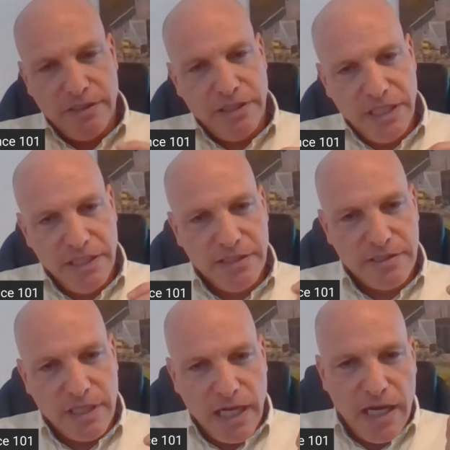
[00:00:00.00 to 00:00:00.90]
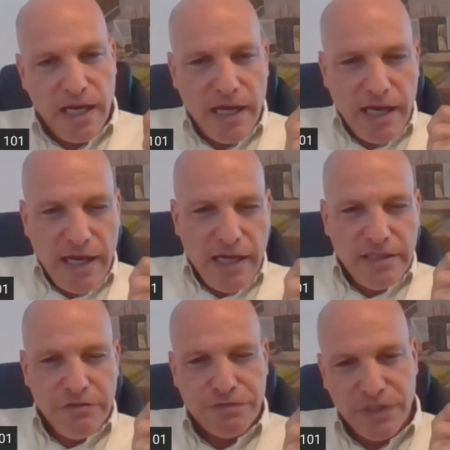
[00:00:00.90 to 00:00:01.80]
needs uh, a
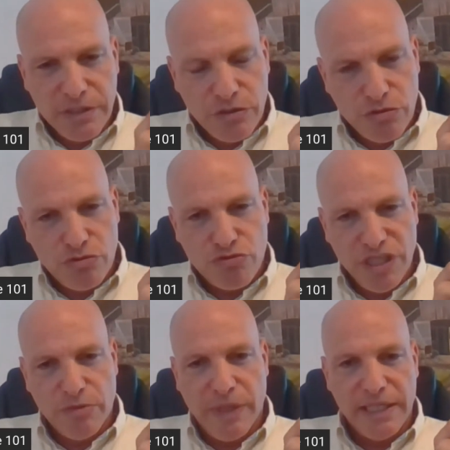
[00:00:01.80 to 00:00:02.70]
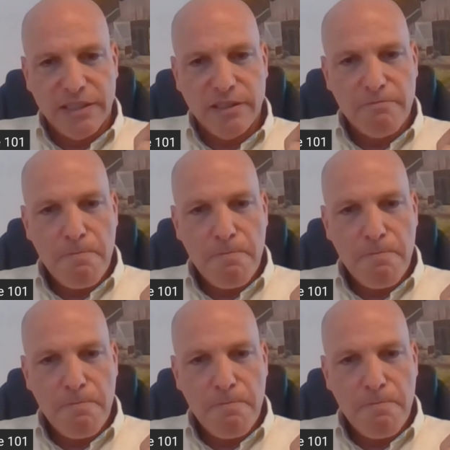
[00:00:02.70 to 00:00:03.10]
different treatment,